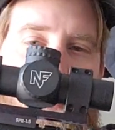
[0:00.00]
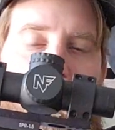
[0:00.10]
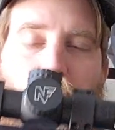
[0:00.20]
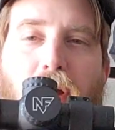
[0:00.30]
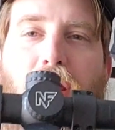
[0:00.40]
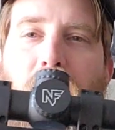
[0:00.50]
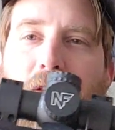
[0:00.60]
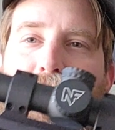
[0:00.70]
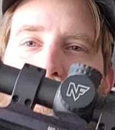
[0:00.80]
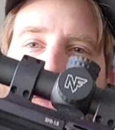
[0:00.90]
So I kind of
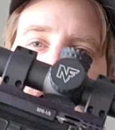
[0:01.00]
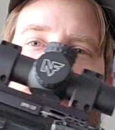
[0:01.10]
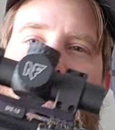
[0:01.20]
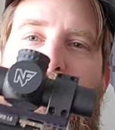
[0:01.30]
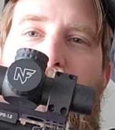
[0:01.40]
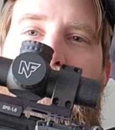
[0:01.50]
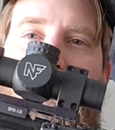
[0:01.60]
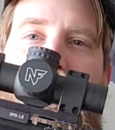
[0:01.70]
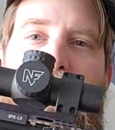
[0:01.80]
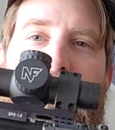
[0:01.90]
like the lightness
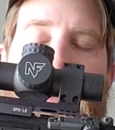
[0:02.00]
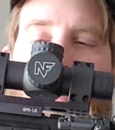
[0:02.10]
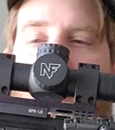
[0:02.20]
factor of the